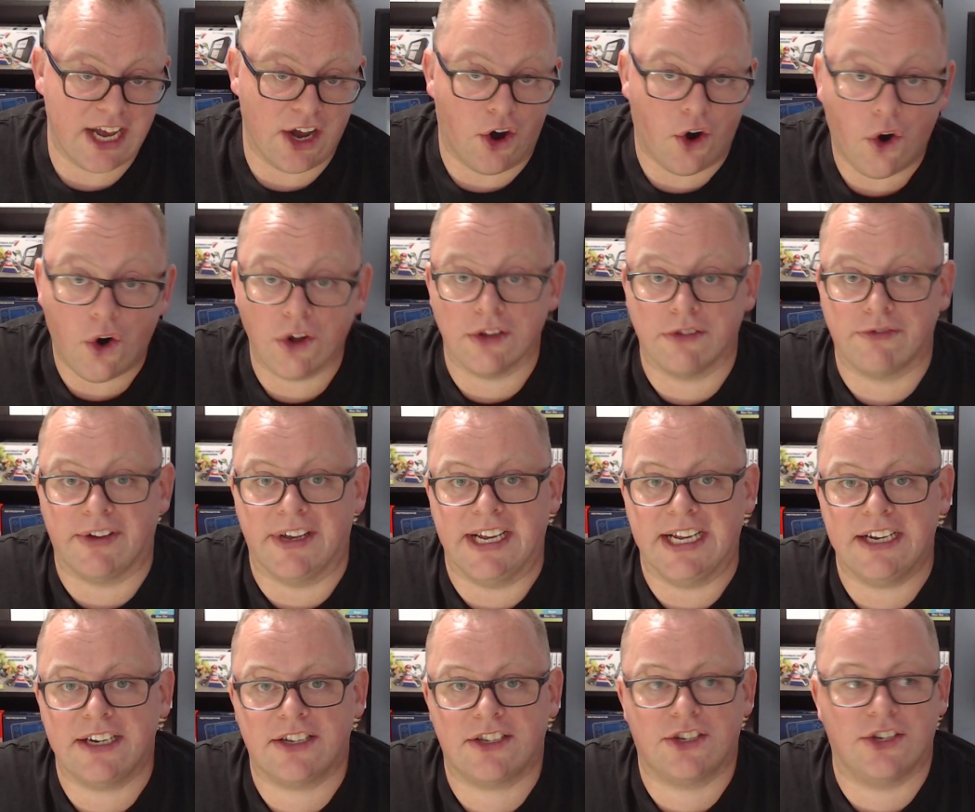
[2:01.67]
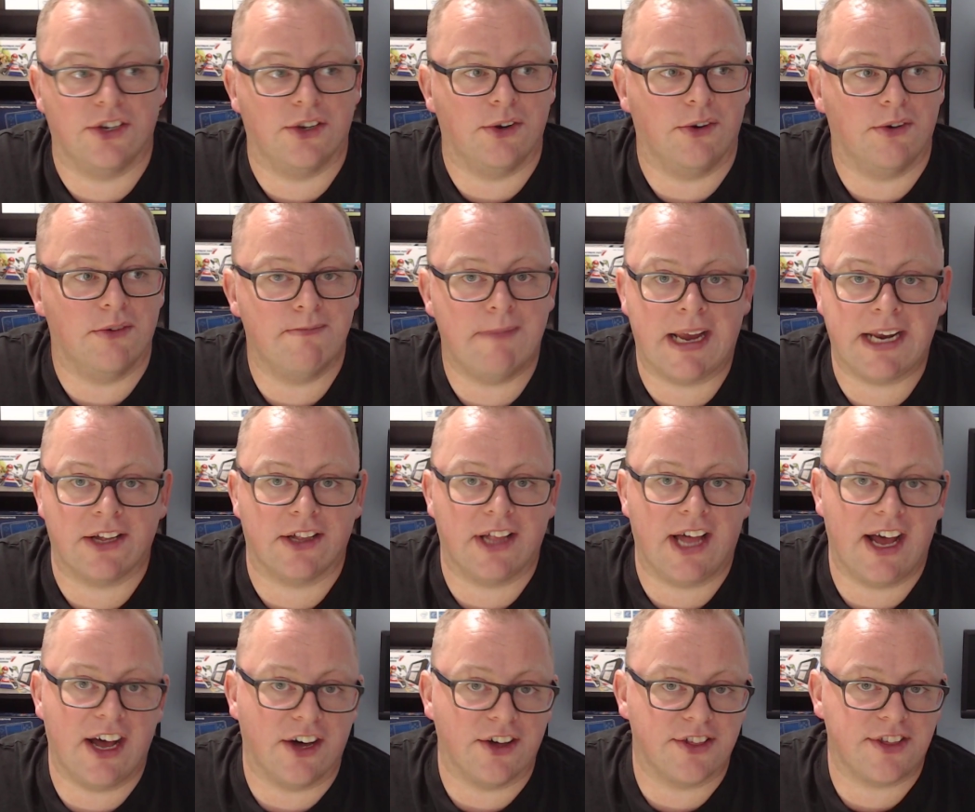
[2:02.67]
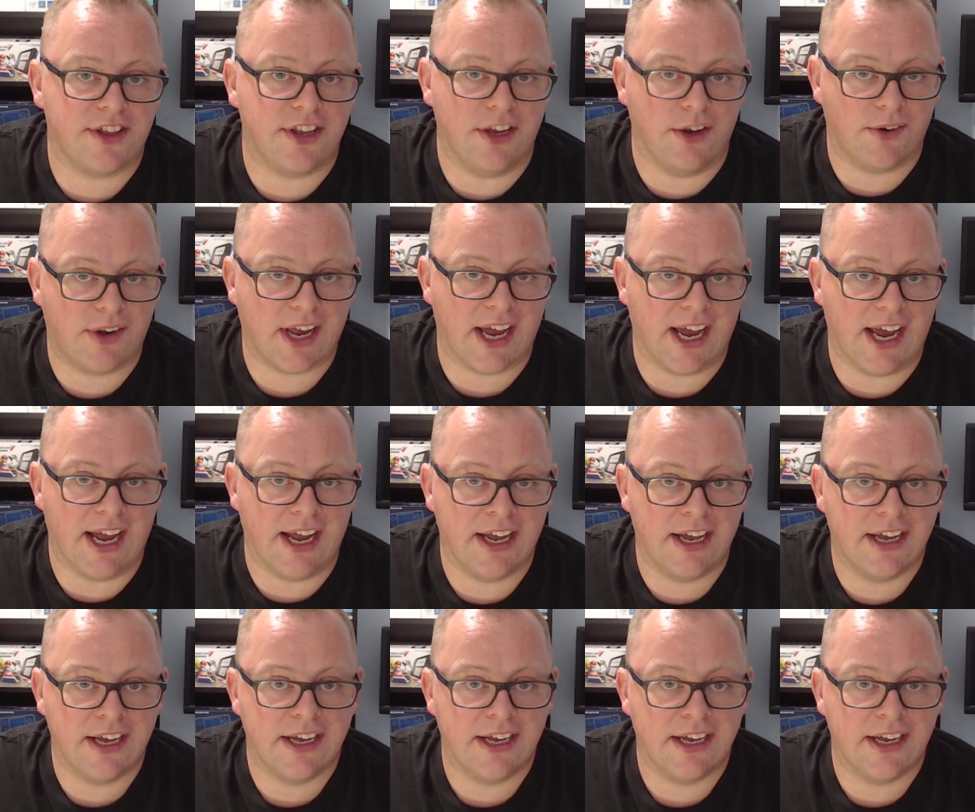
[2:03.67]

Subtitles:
all of it to Mental Health UK.